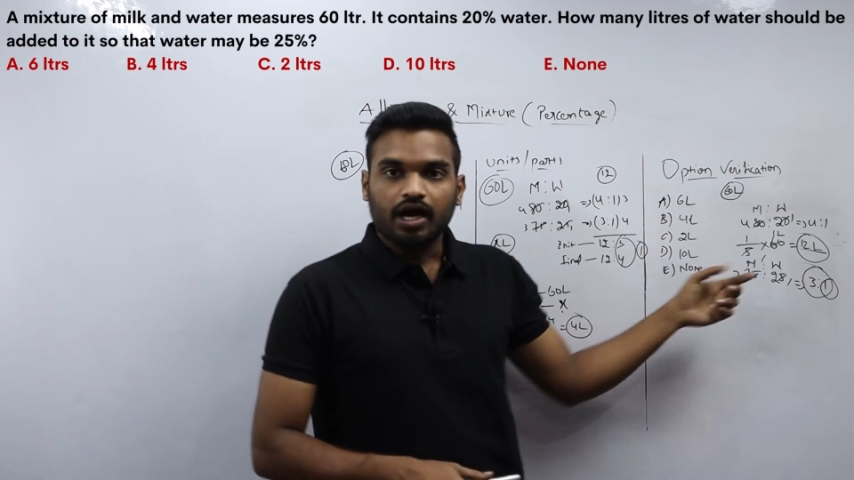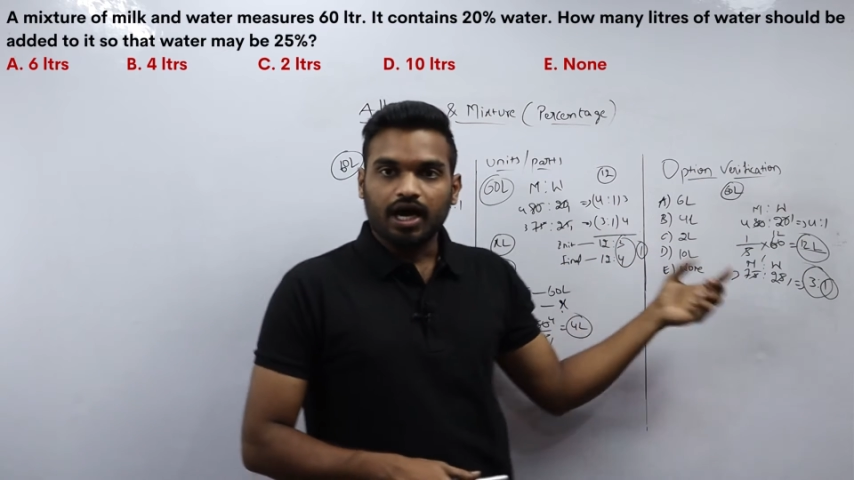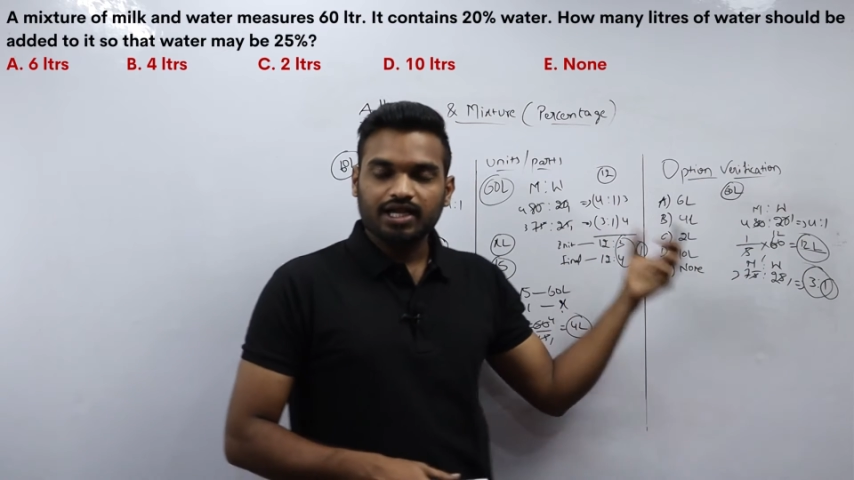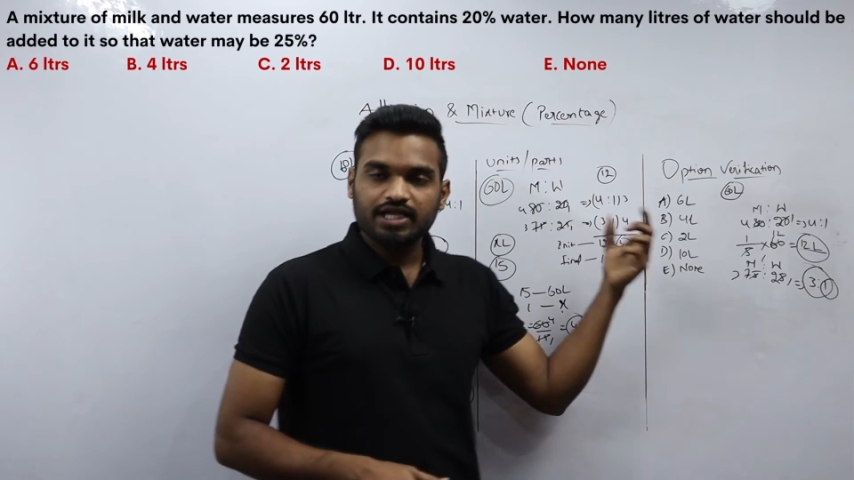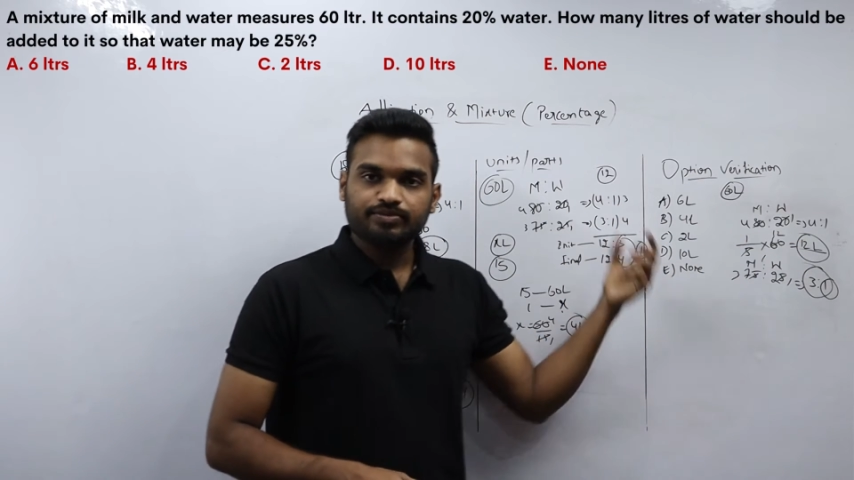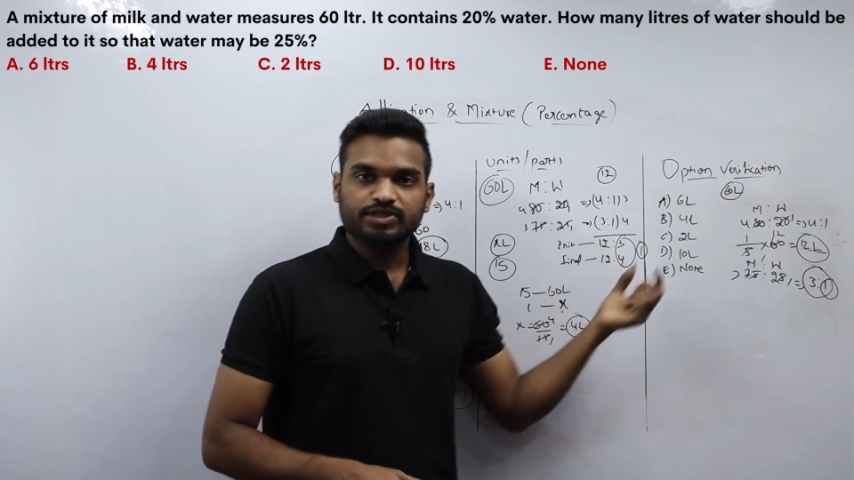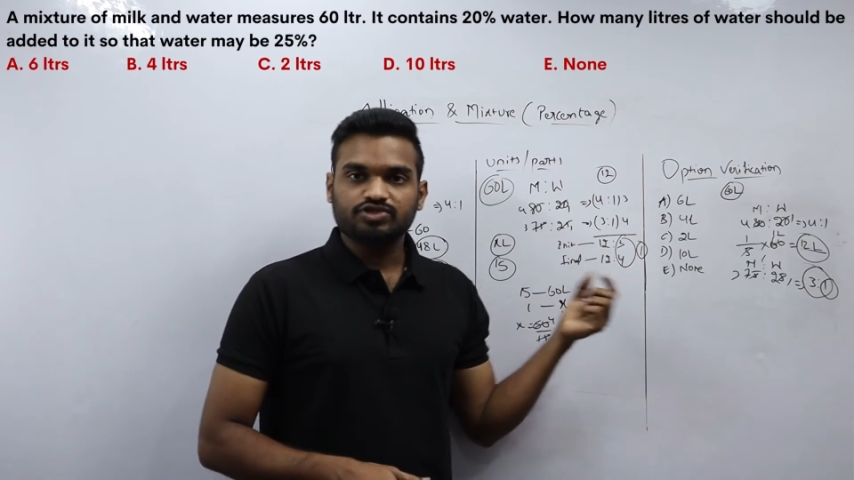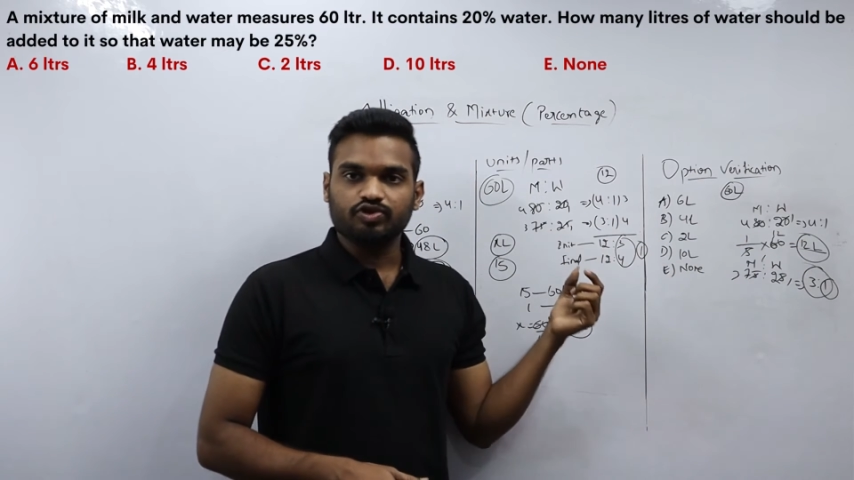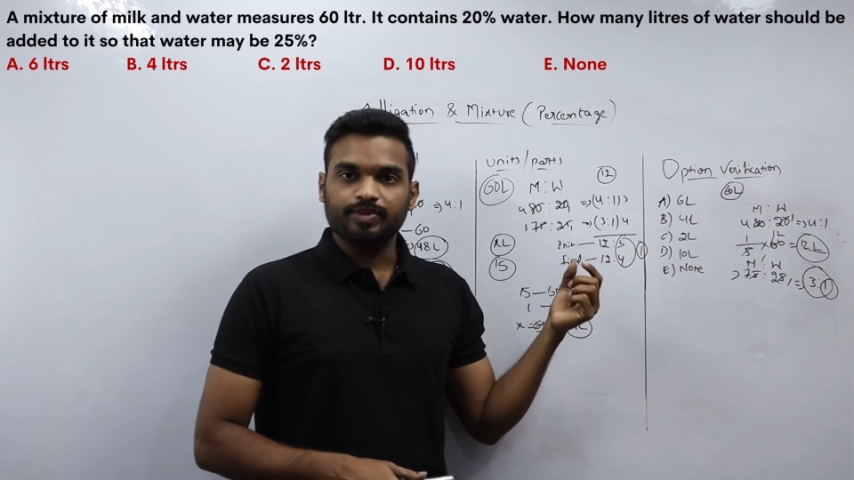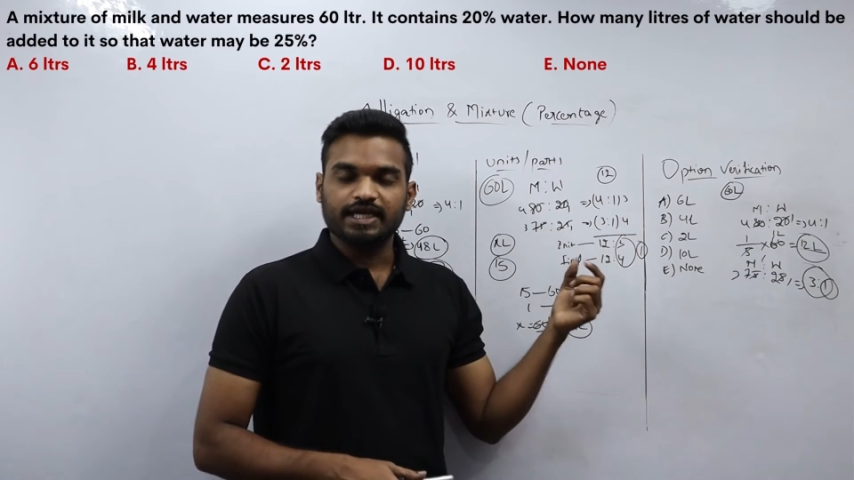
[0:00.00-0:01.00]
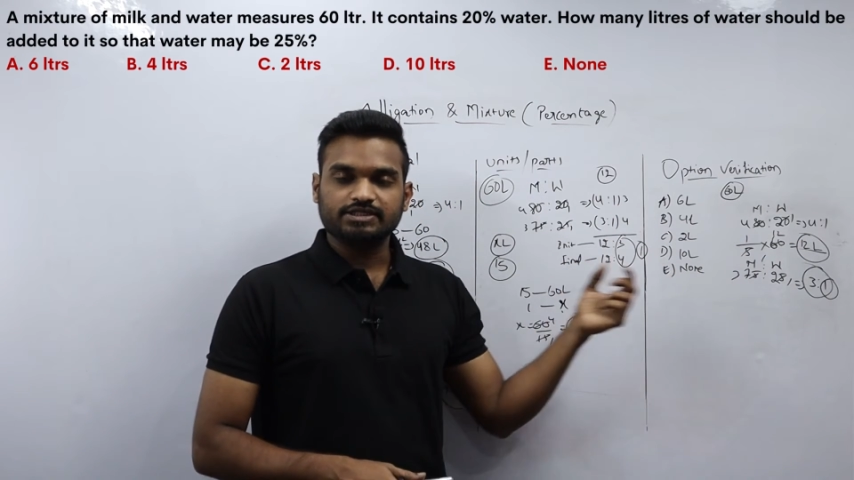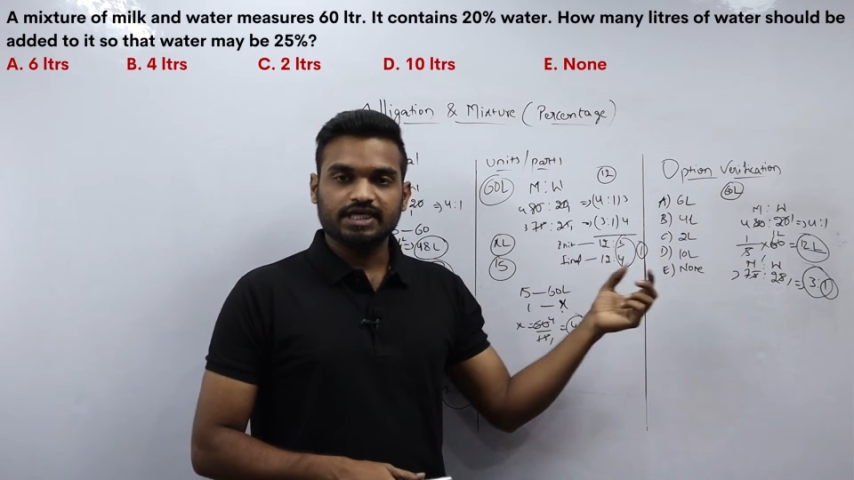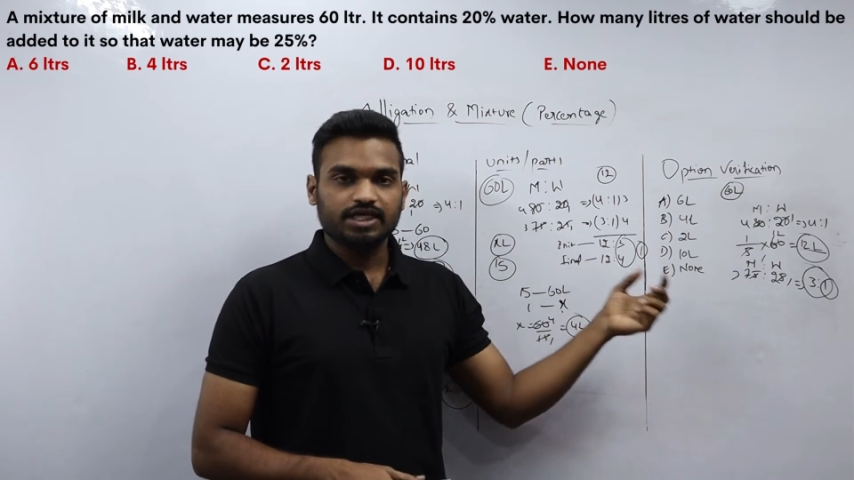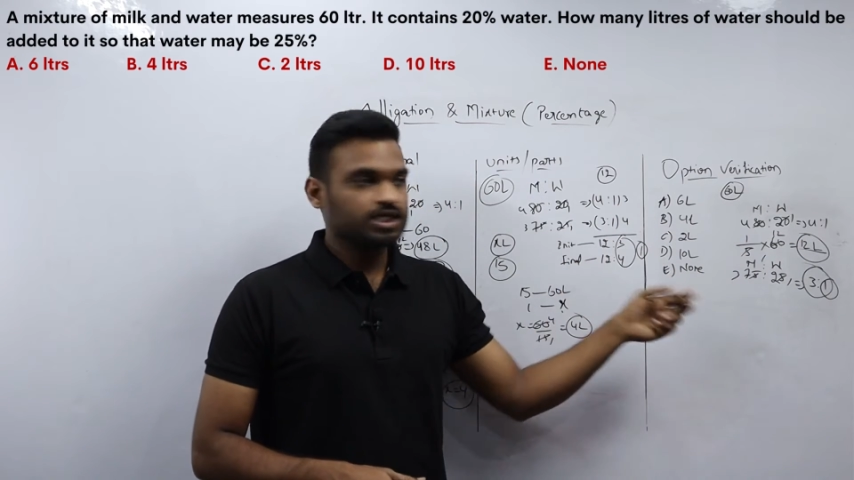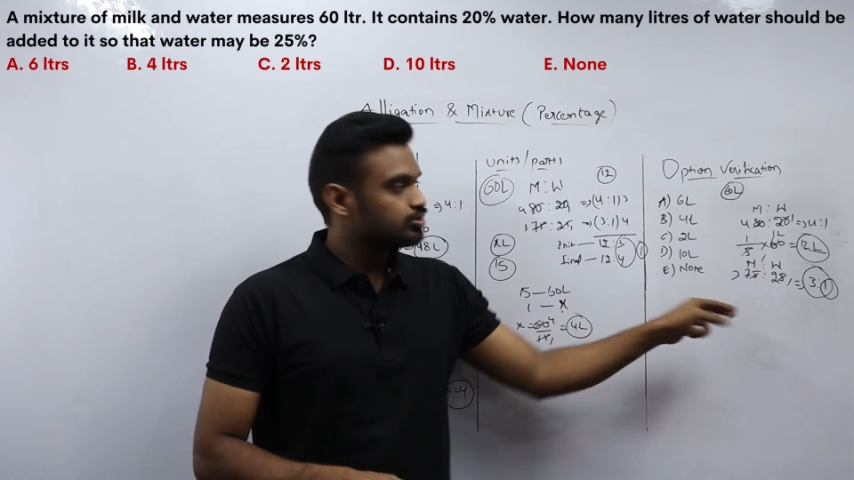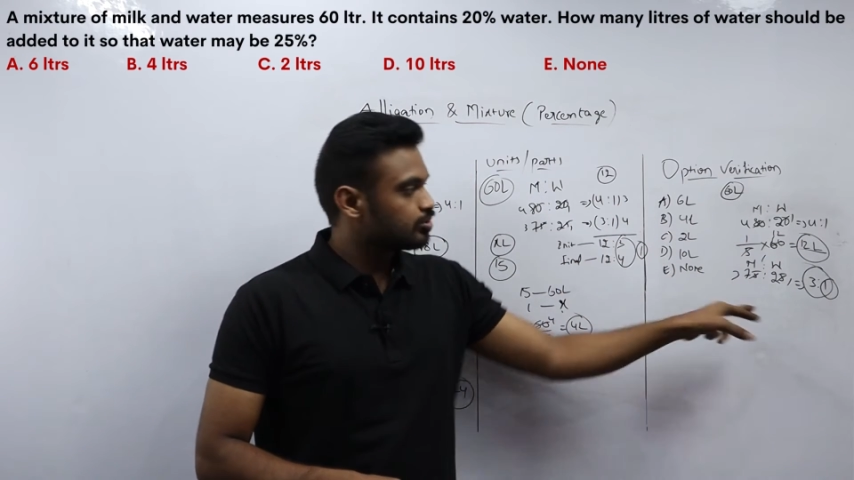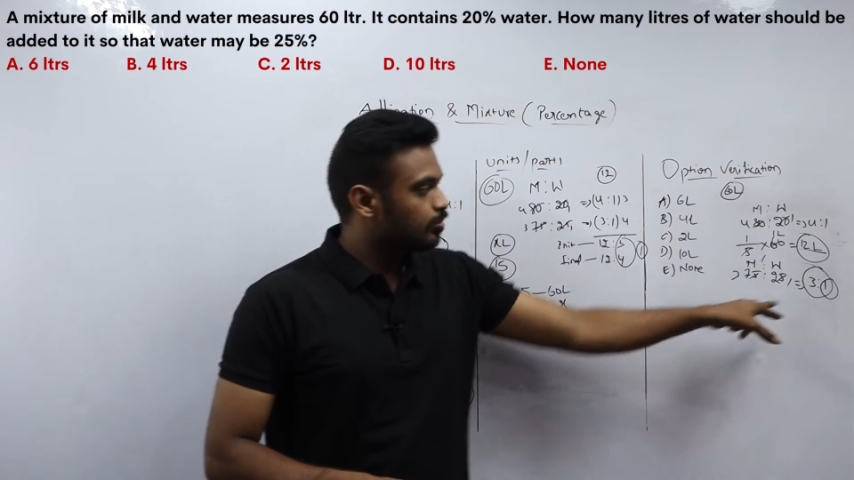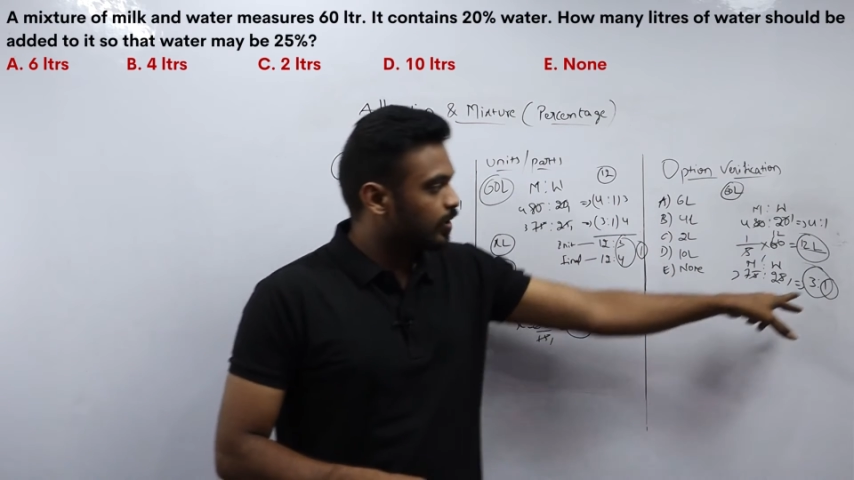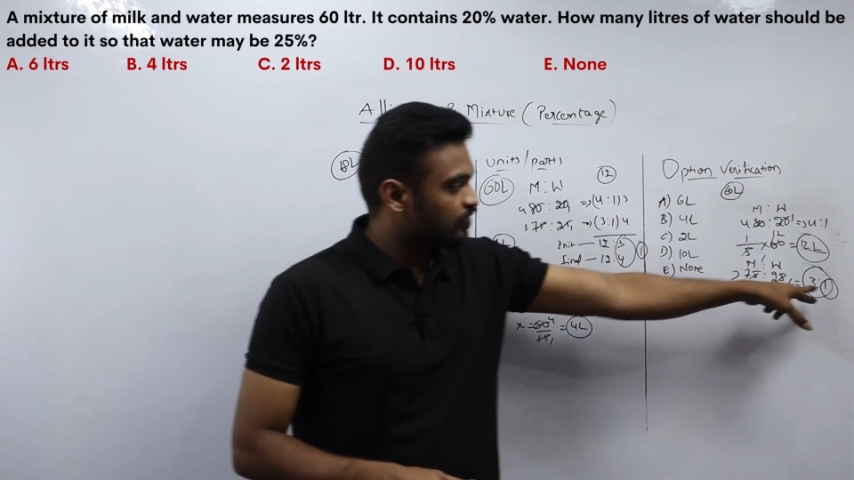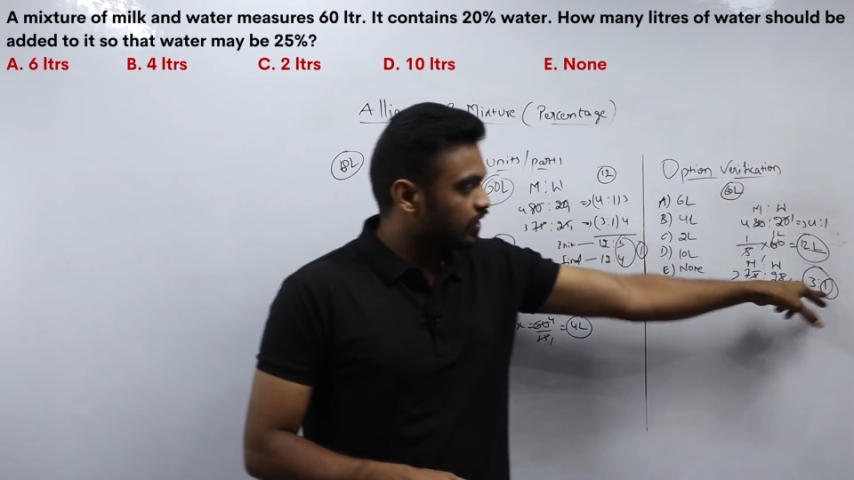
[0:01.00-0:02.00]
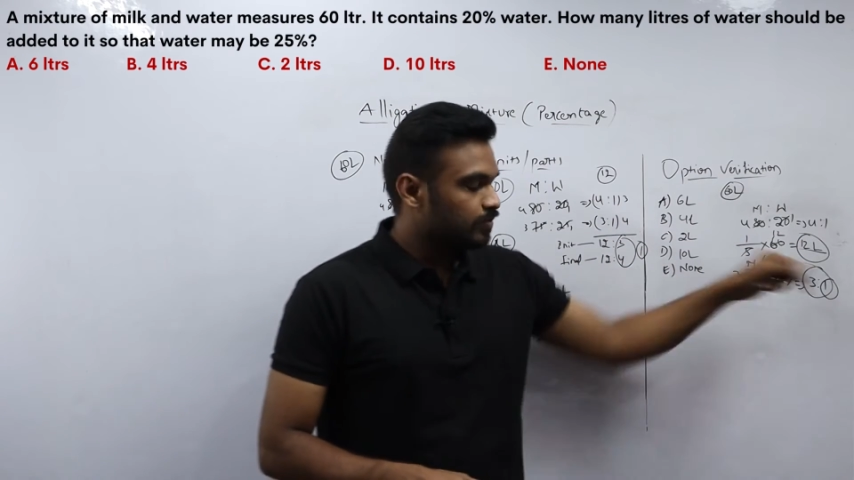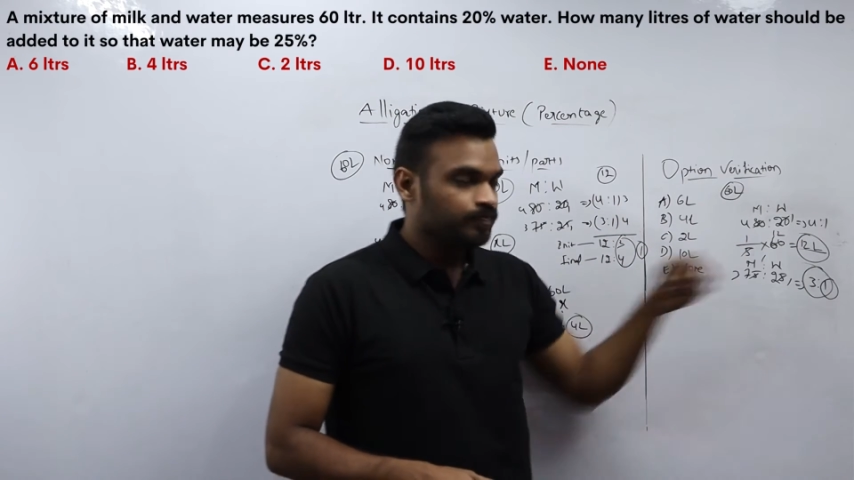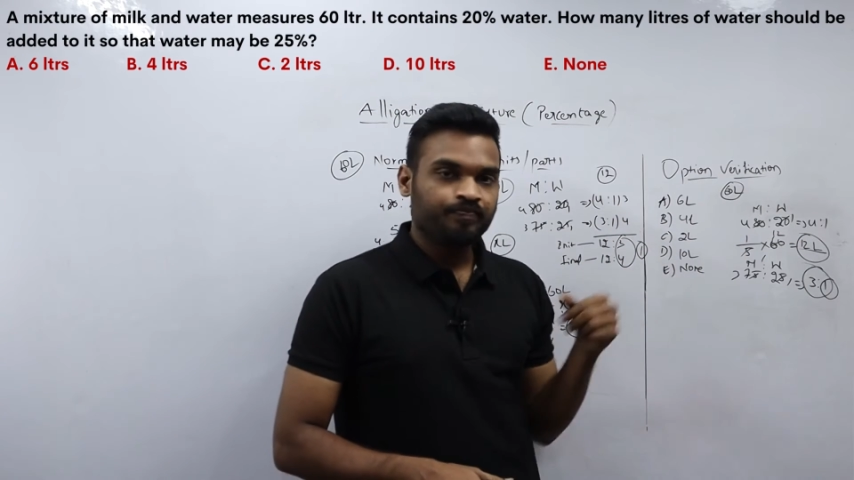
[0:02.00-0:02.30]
all the options will be exactly divisible by 1.